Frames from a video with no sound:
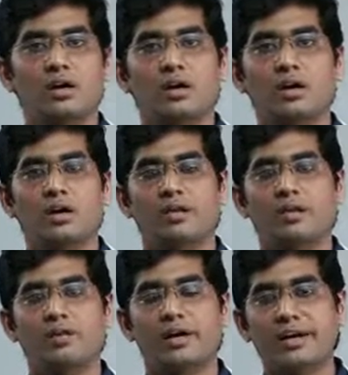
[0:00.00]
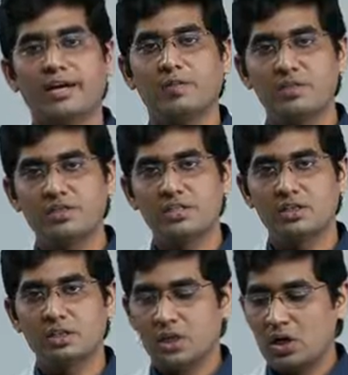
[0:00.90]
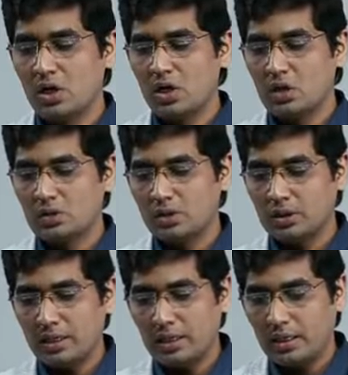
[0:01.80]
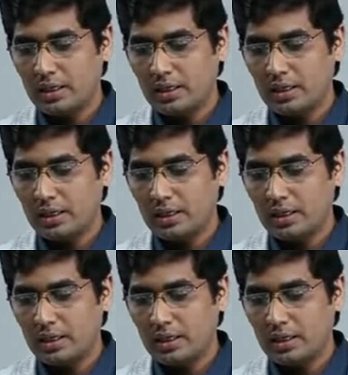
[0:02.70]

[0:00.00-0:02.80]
cardiac muscle. So the